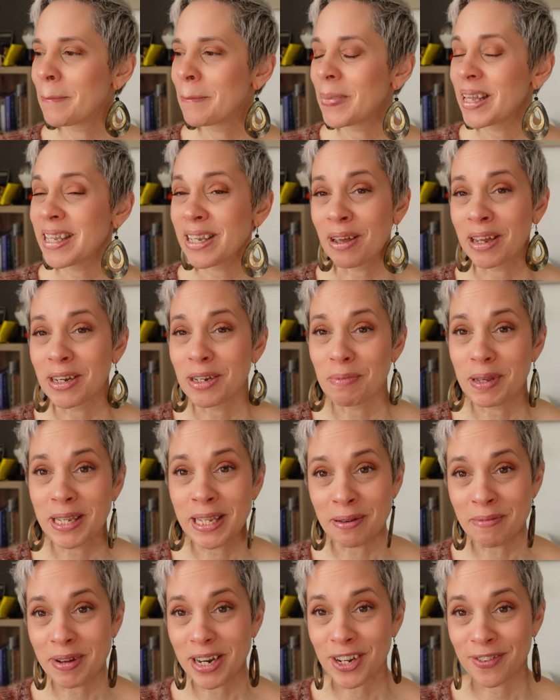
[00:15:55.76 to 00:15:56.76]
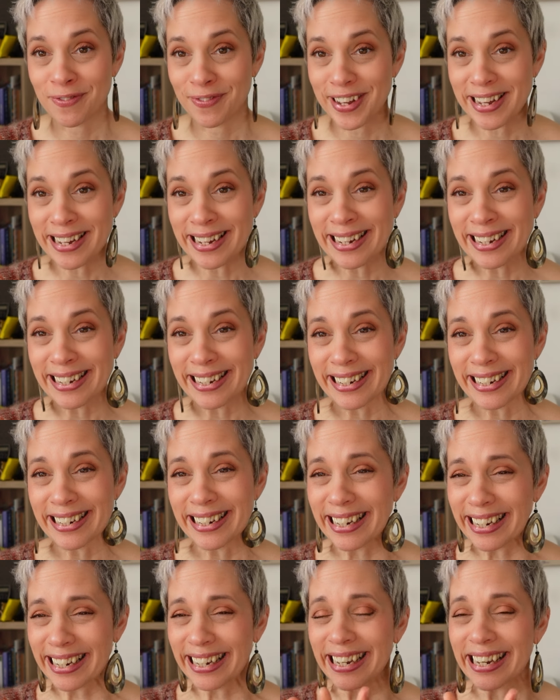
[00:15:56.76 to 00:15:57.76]
It's going to be so much fun.
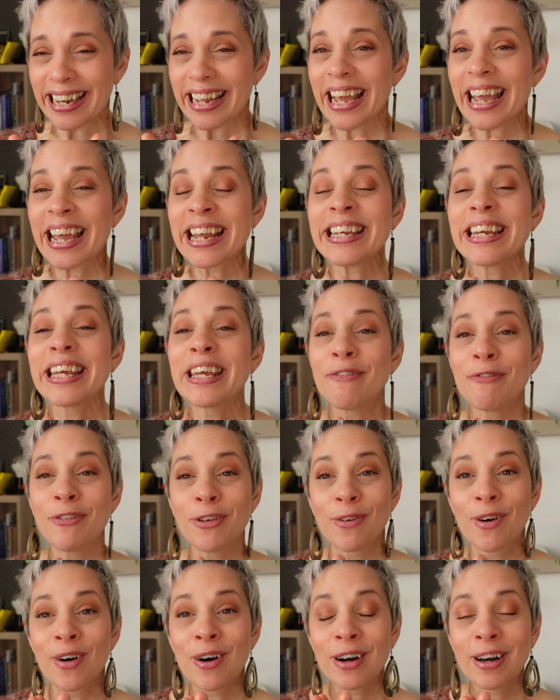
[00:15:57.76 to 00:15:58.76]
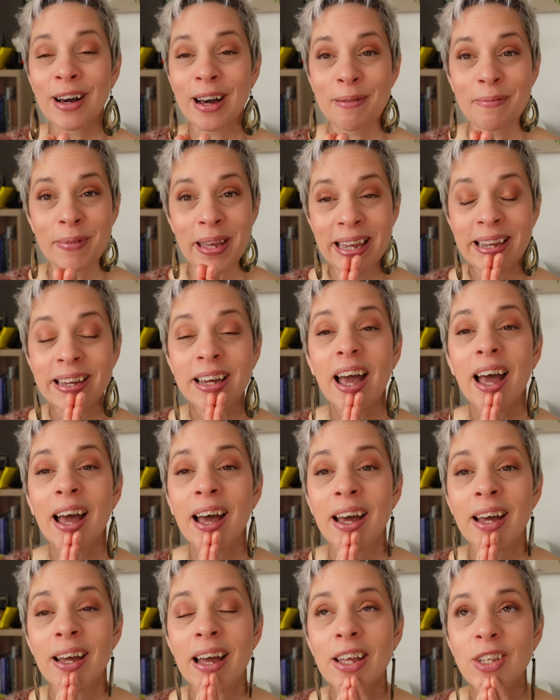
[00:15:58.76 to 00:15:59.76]
And if you're coming,
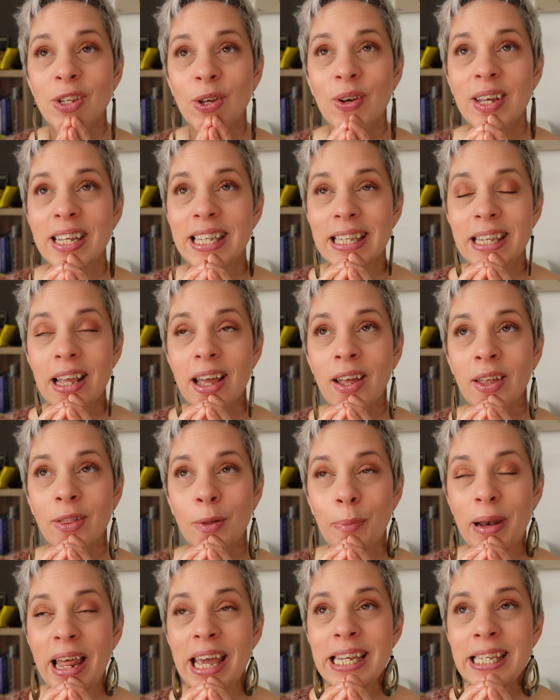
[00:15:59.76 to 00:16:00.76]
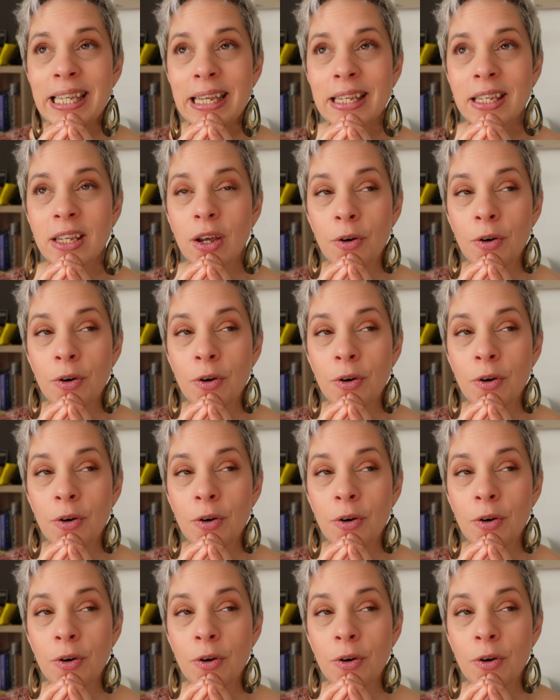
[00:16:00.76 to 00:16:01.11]
so it's the place is